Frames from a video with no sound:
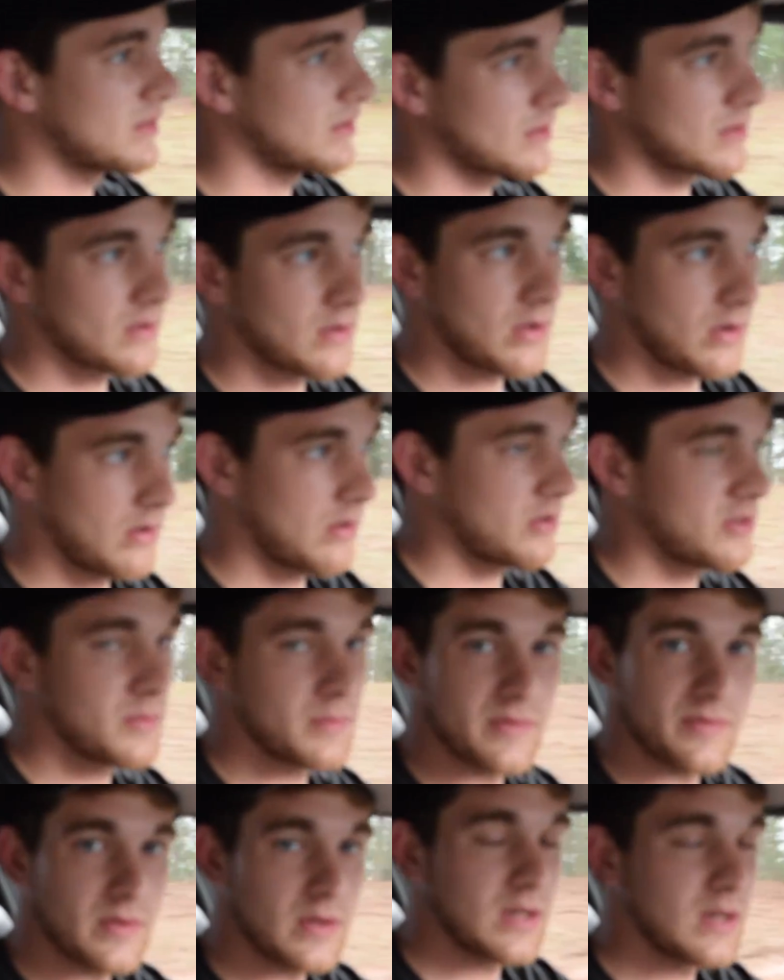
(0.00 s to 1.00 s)
You can call them
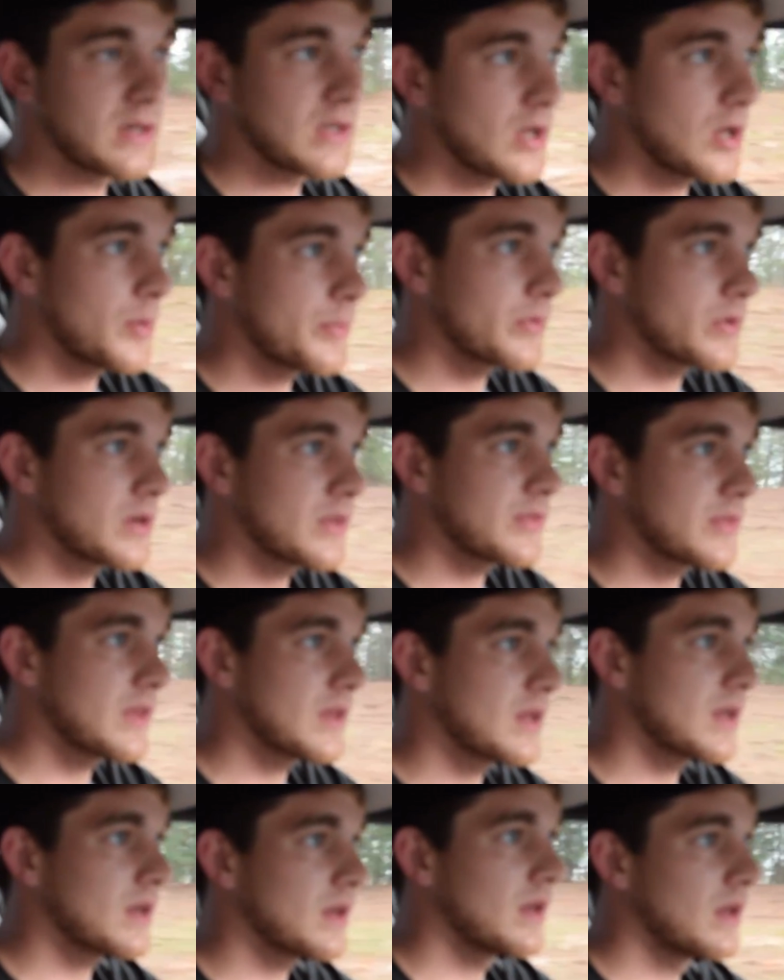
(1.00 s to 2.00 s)
if you need help or
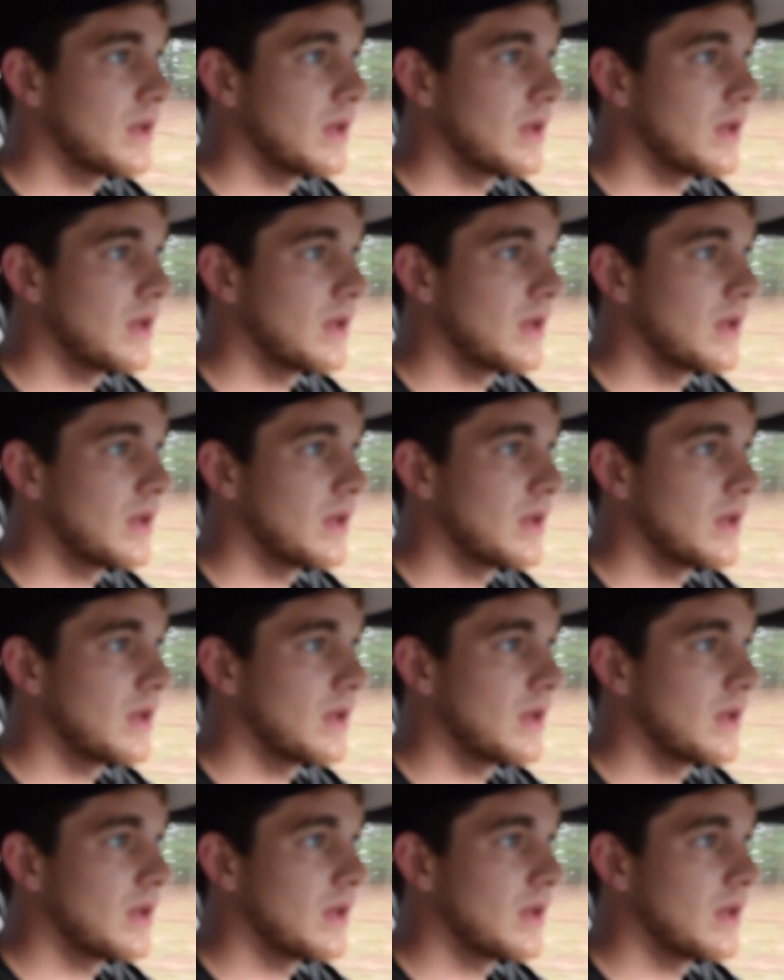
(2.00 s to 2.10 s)
anything.